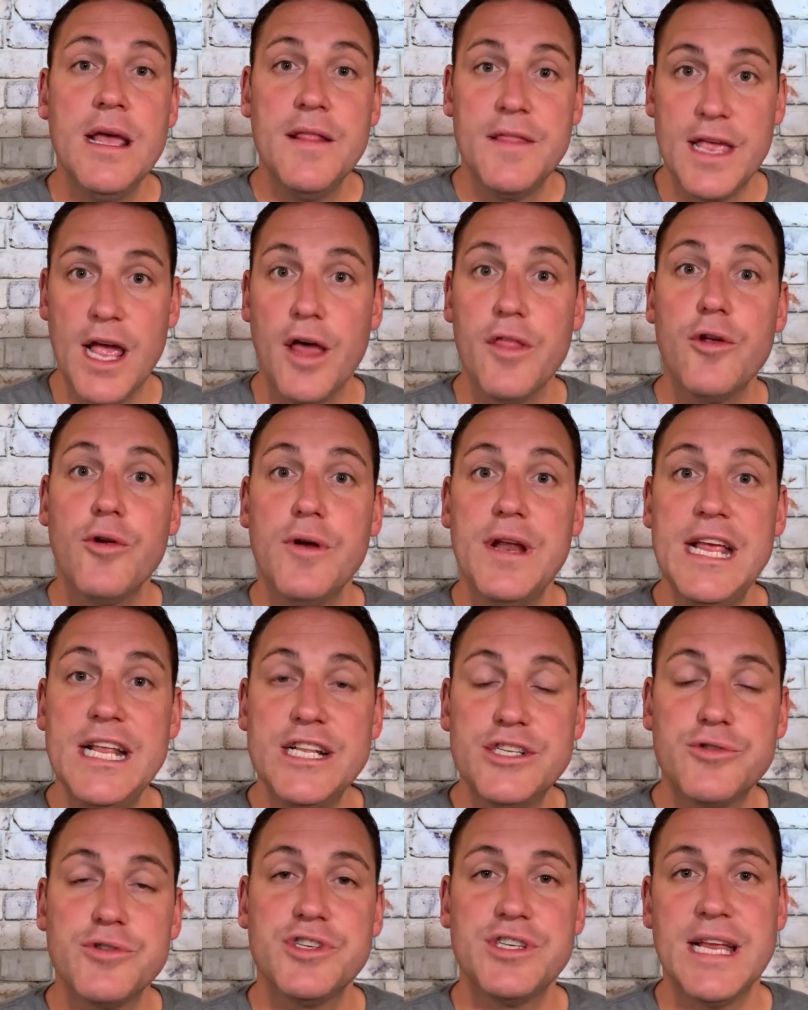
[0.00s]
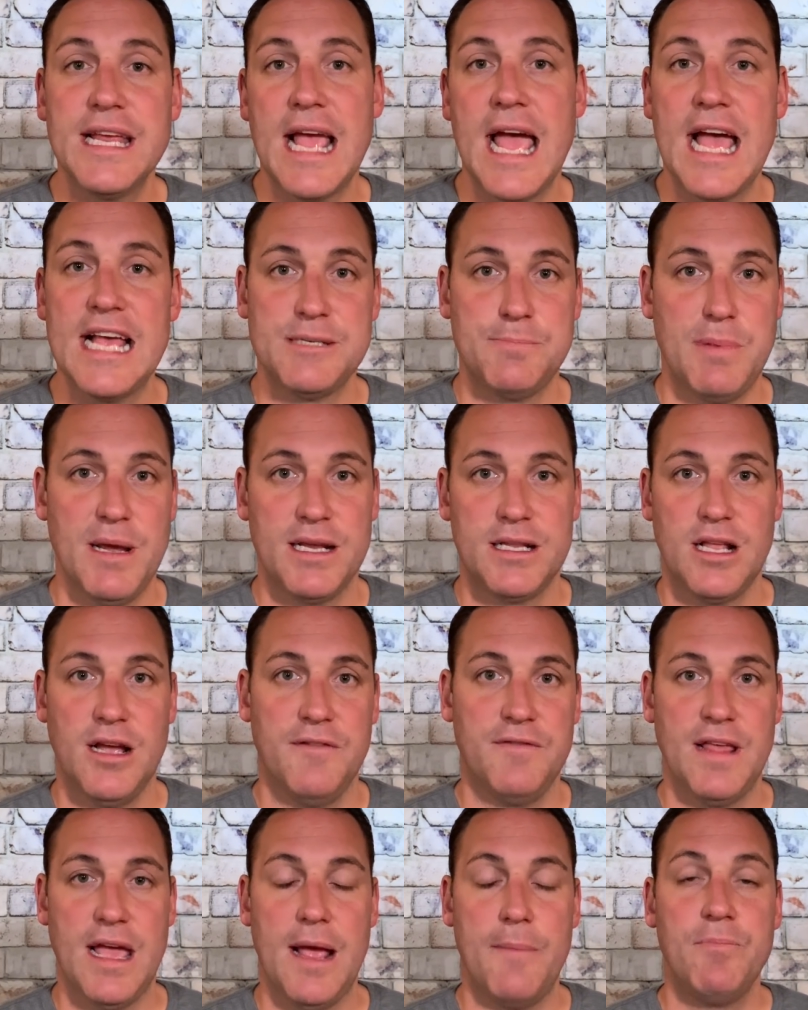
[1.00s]
The other interesting aspect
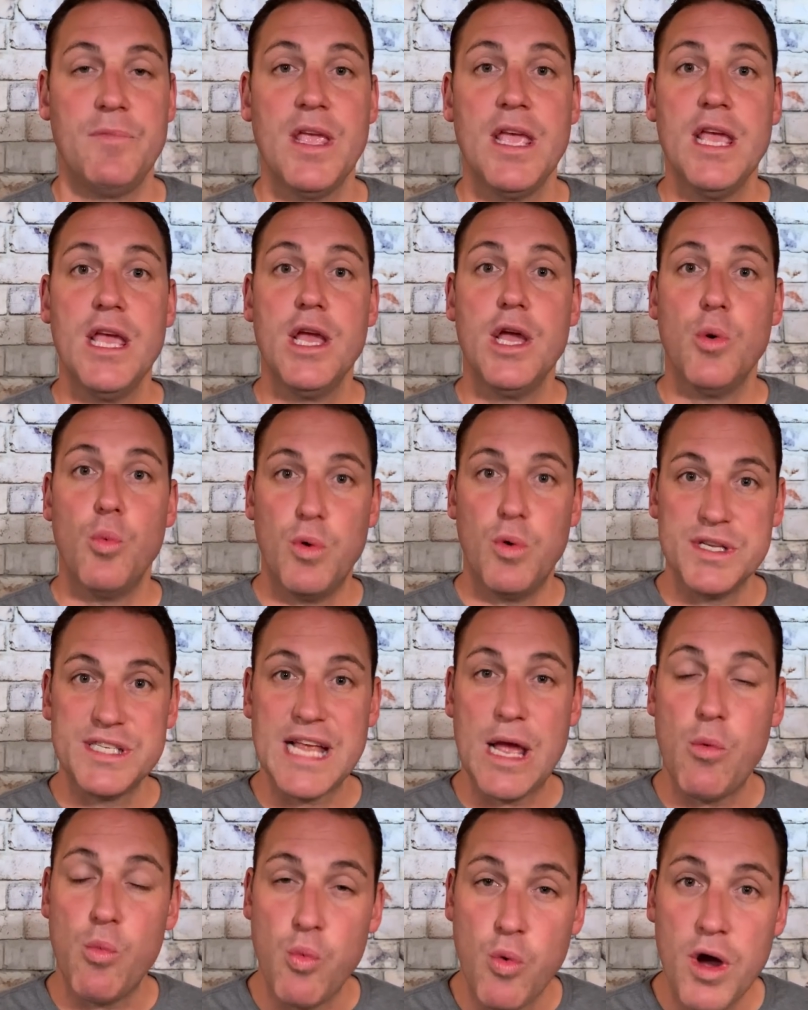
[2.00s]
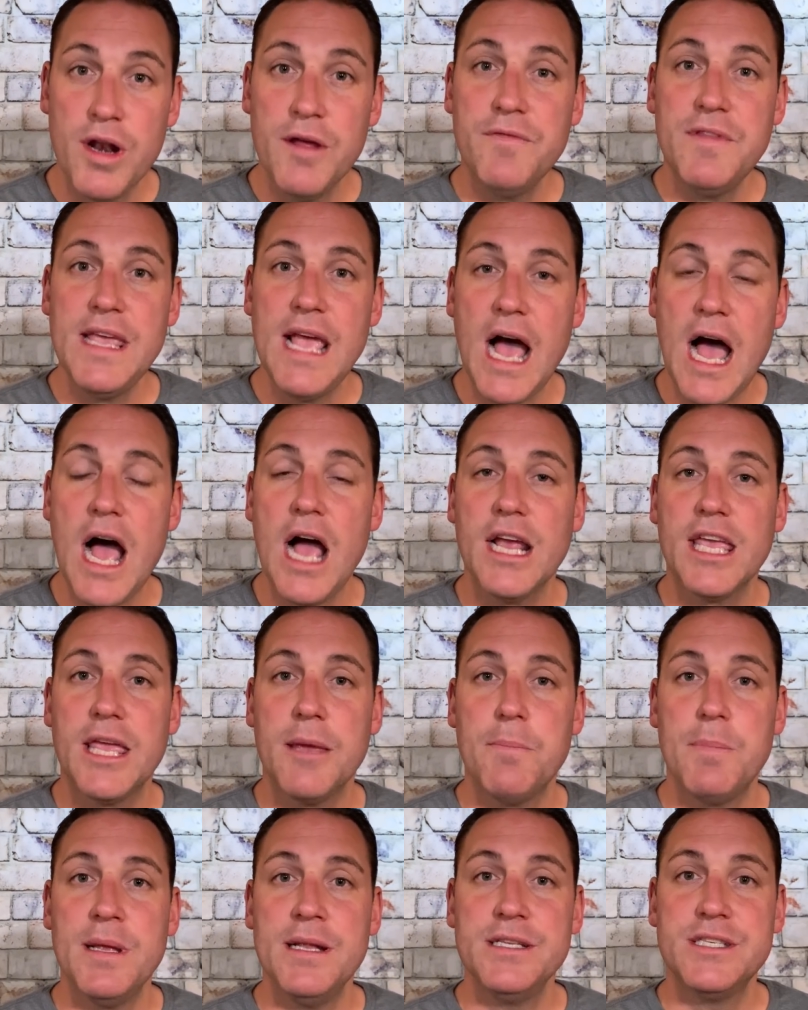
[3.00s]
of that was that one of the
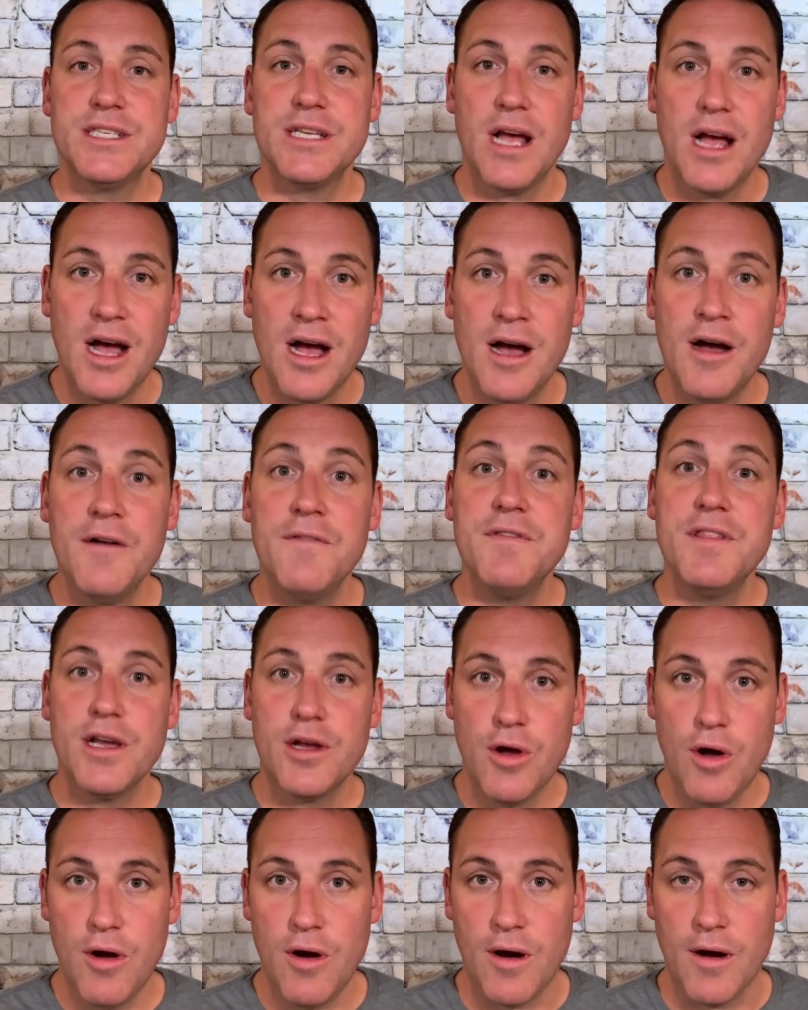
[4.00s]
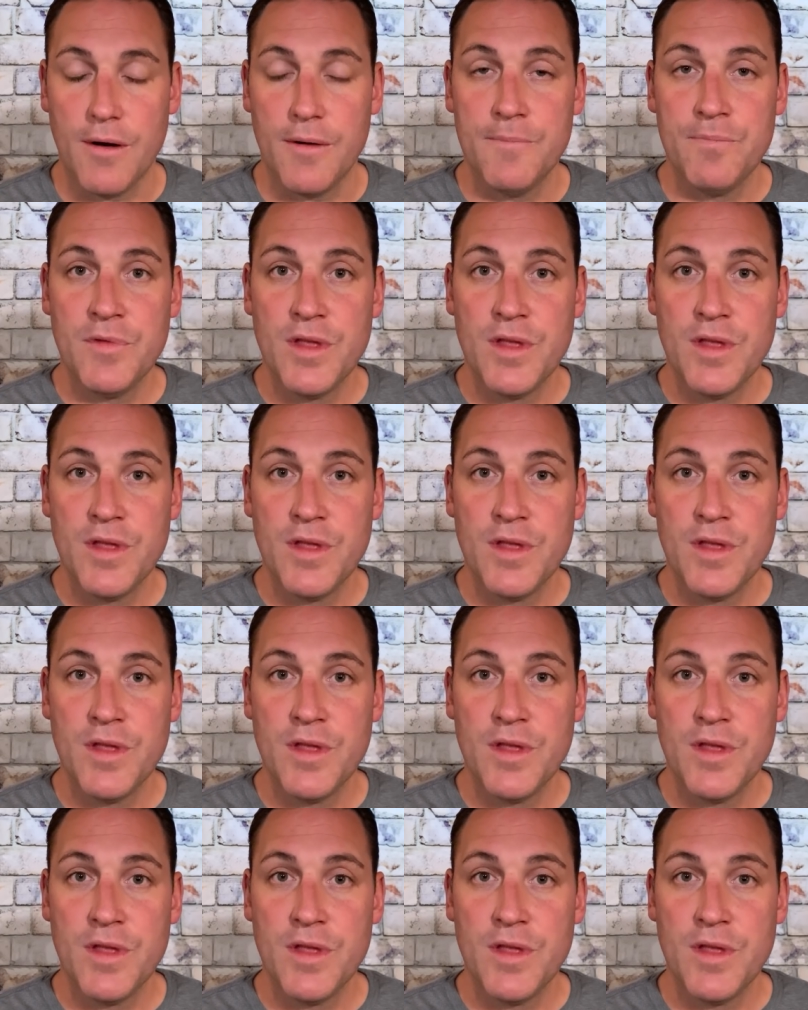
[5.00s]
occupants of the car